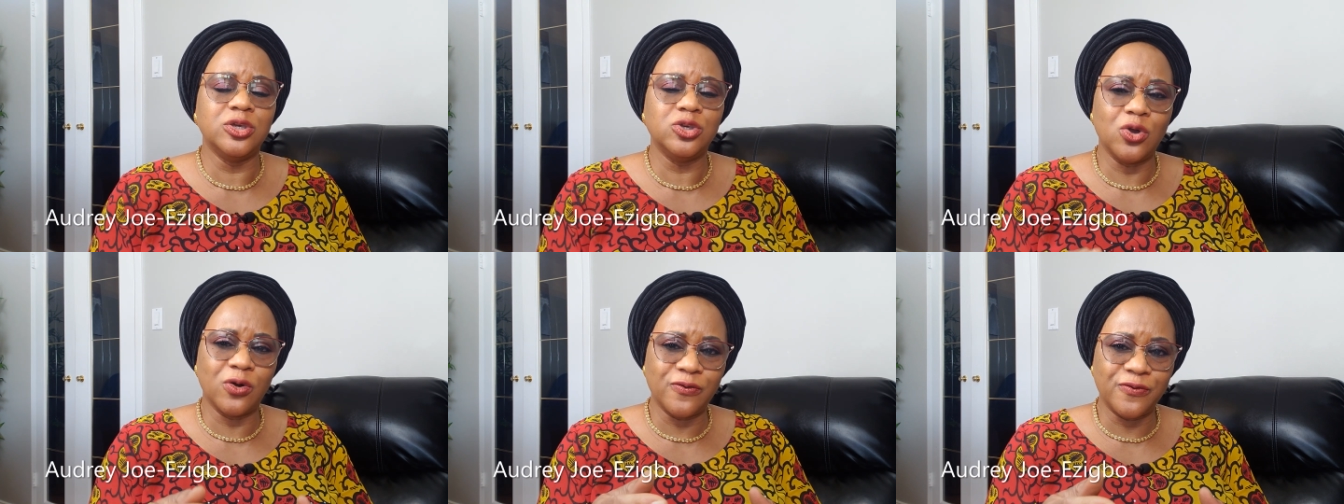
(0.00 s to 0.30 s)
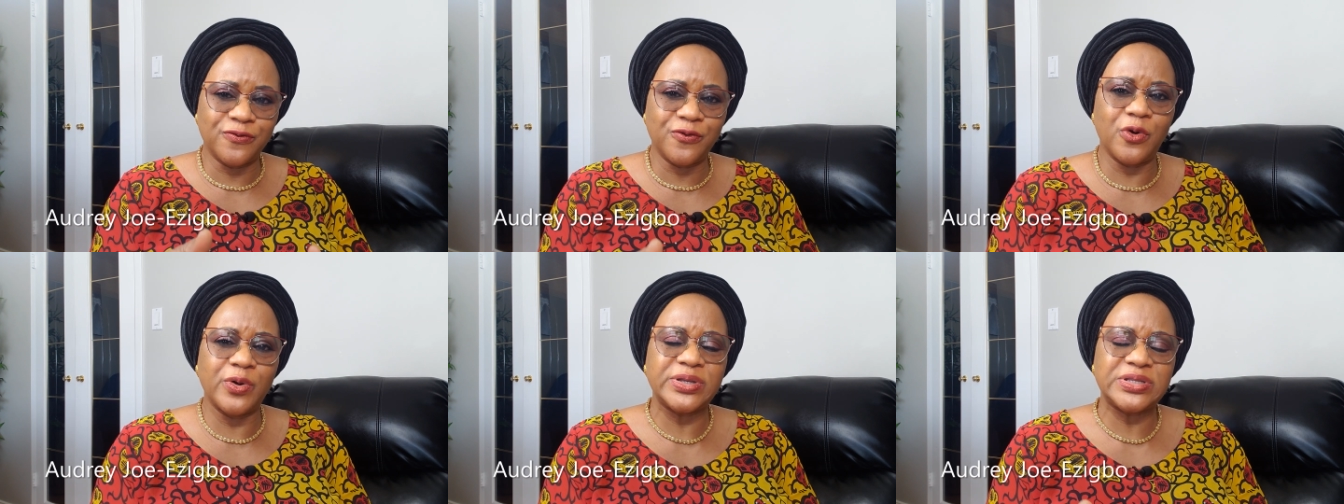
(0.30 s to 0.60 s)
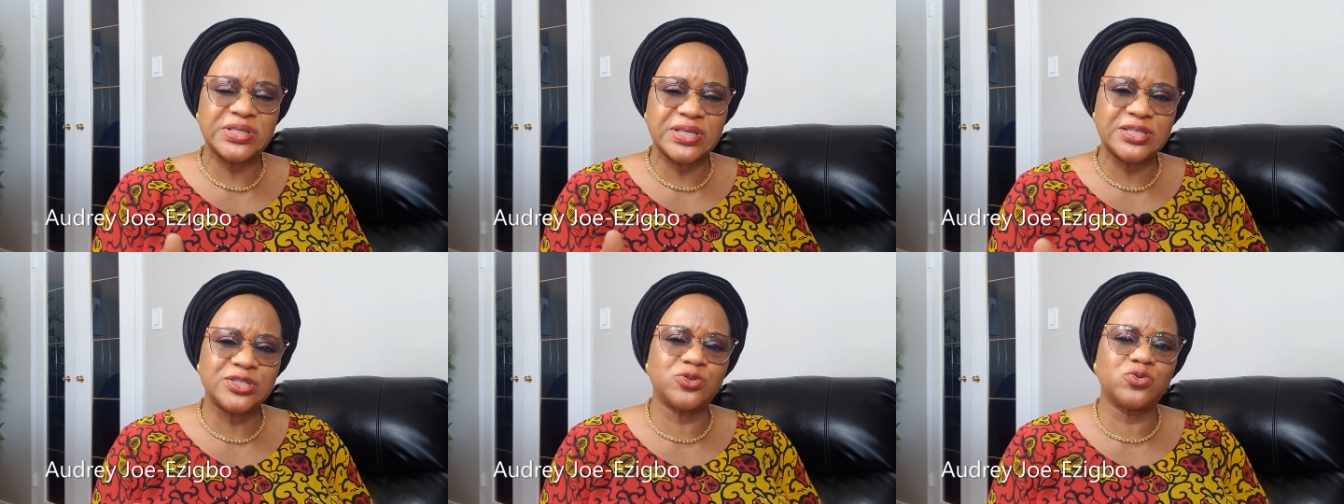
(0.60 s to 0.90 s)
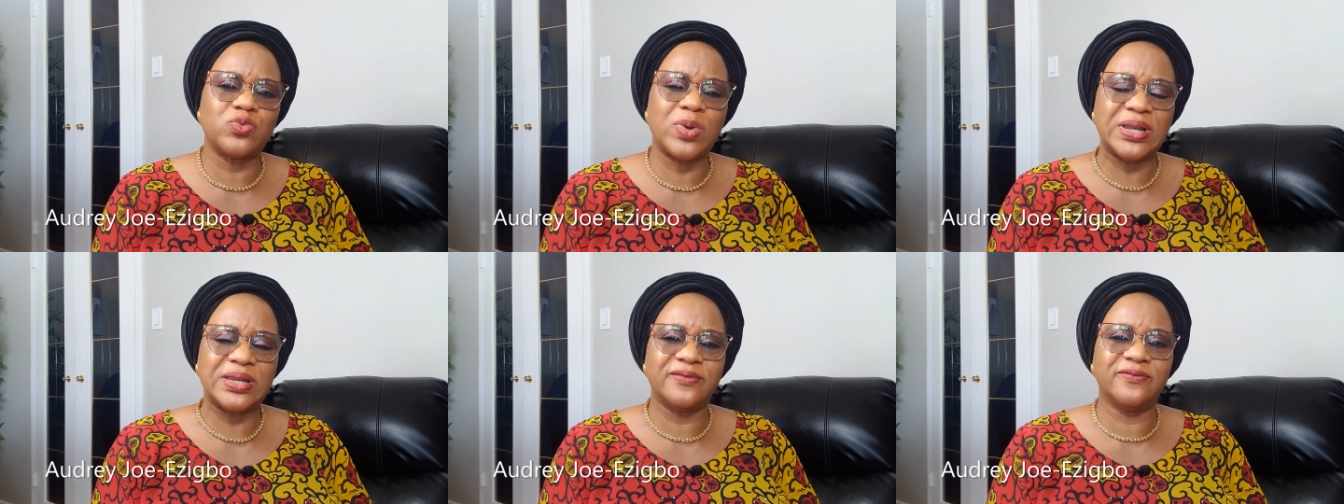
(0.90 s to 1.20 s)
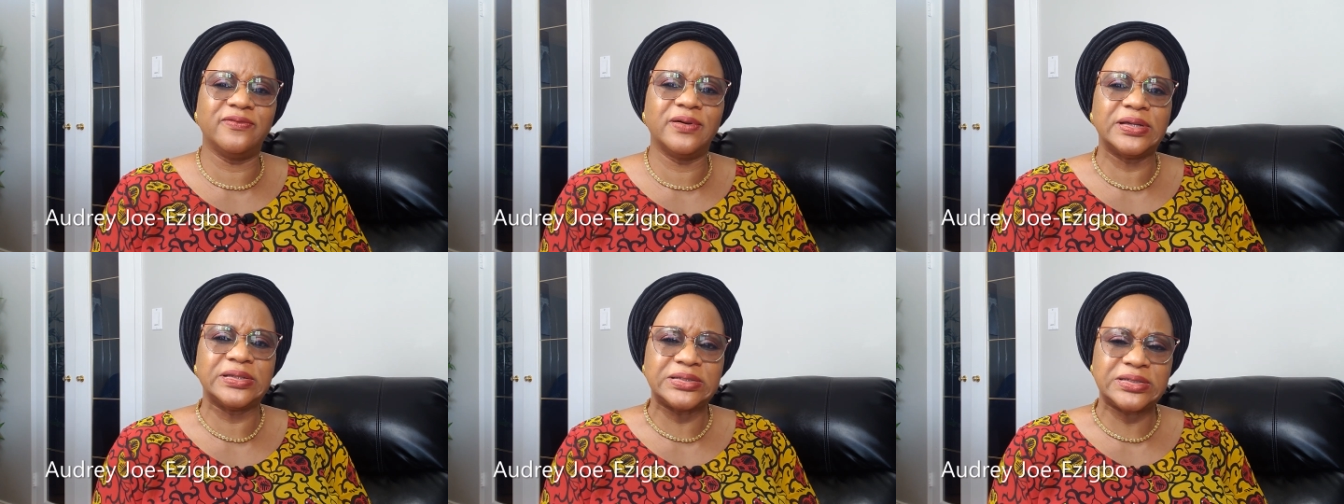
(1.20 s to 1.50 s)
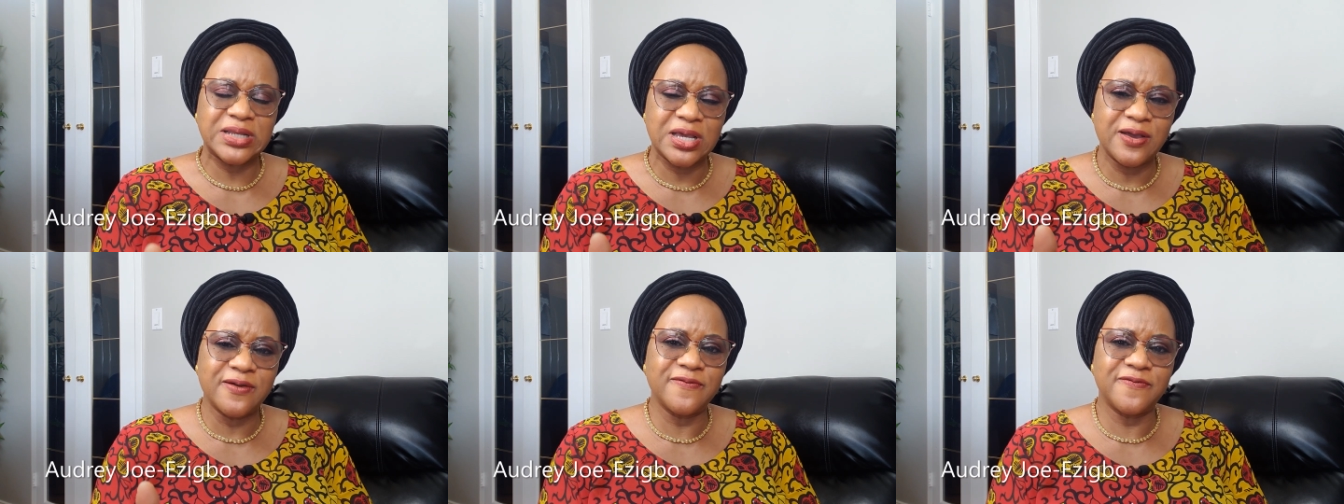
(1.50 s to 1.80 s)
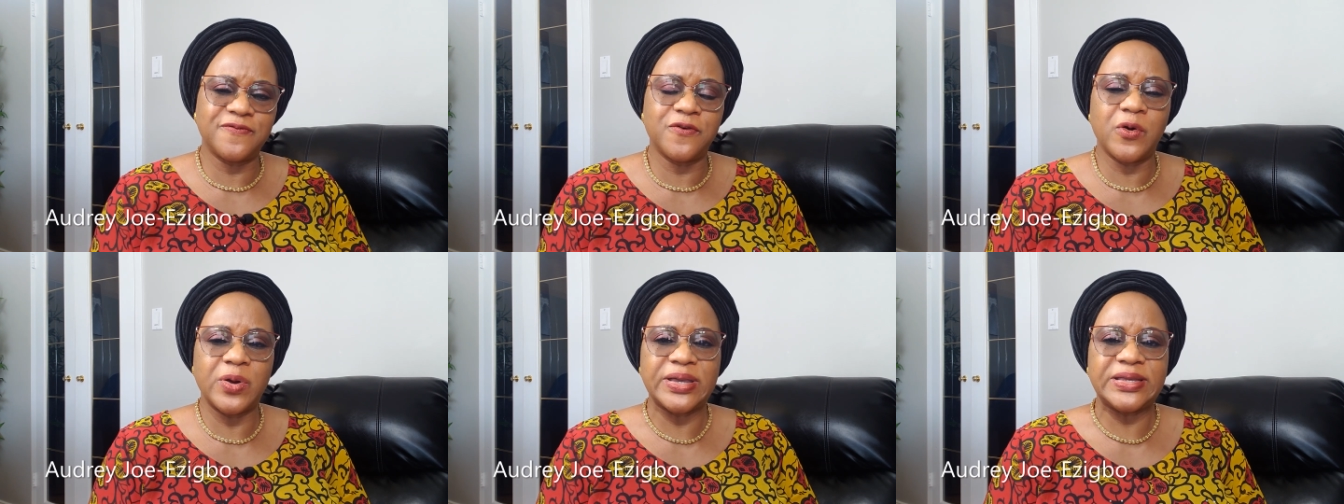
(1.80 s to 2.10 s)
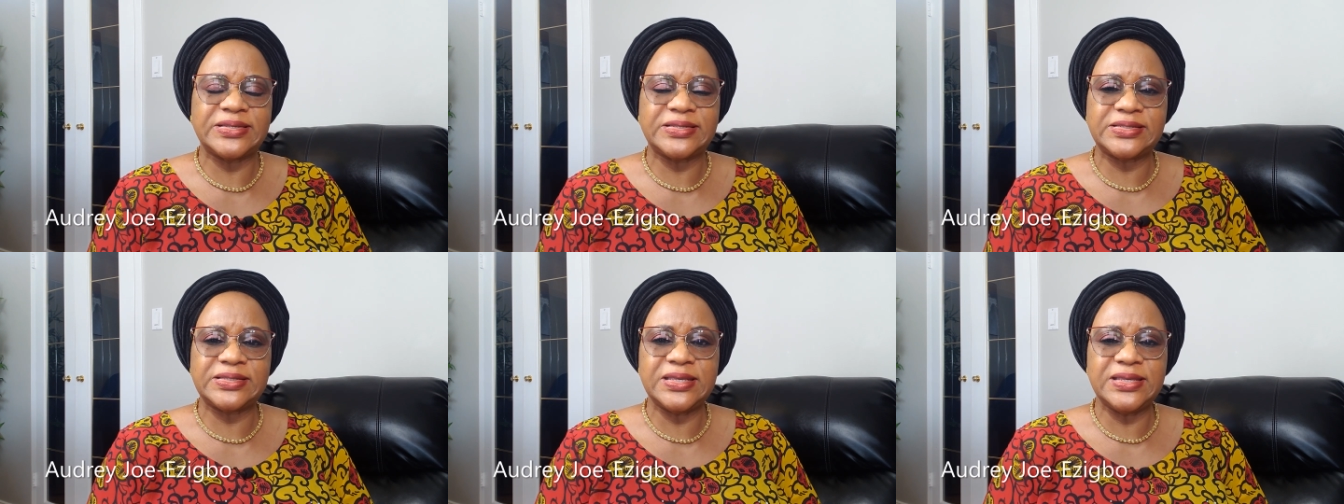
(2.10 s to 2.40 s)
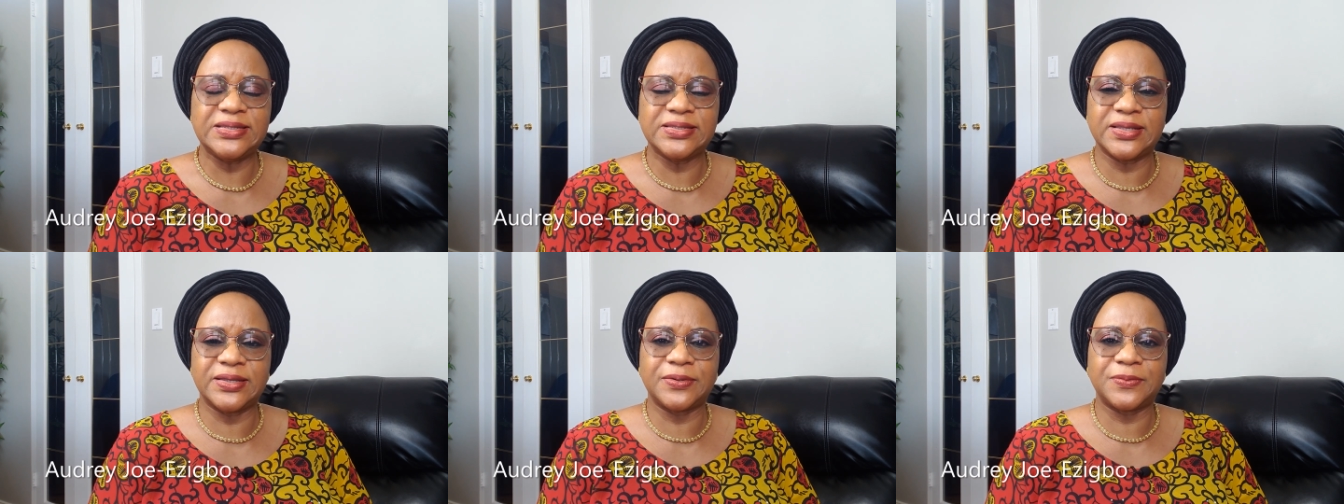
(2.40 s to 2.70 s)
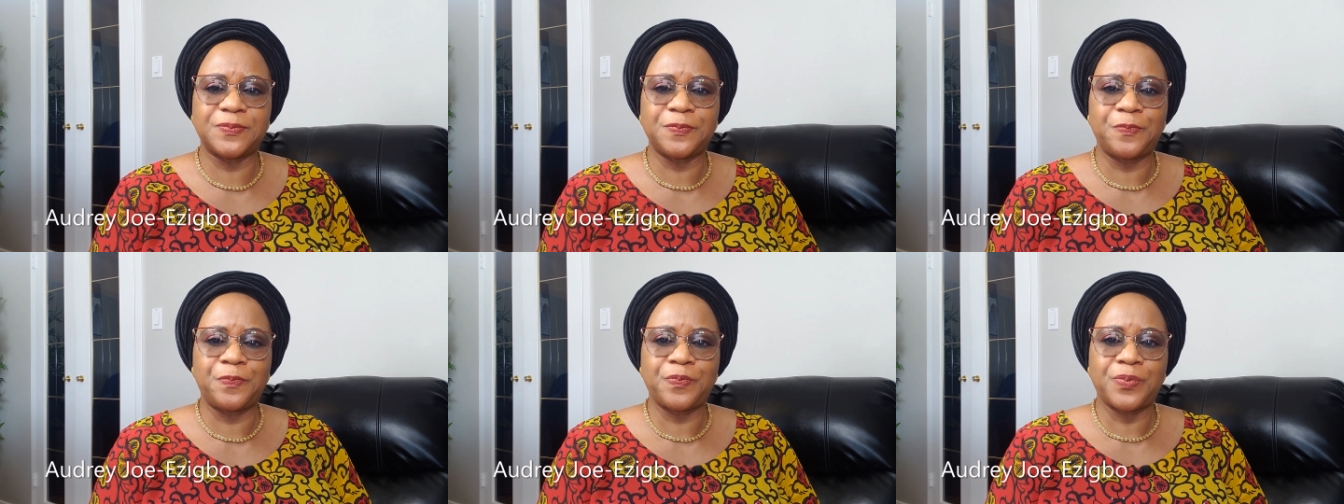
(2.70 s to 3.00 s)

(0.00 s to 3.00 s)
your voice is relevant for a season